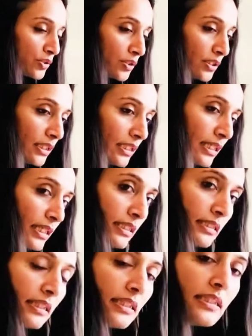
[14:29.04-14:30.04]
the knees
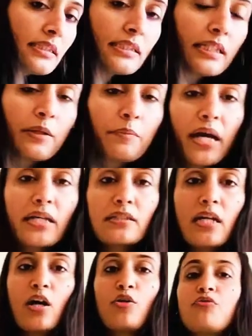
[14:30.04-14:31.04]
and then sitting back
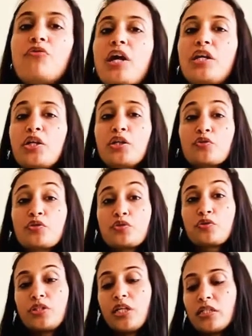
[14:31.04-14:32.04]
down, finding your
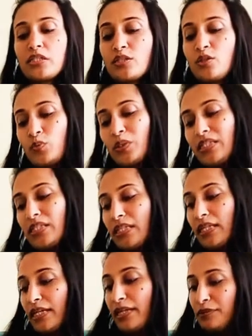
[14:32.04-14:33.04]
Sukhasana once
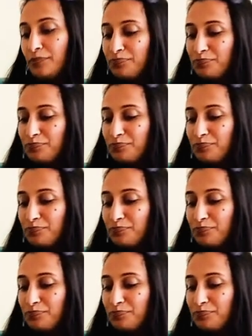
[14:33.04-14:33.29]
again.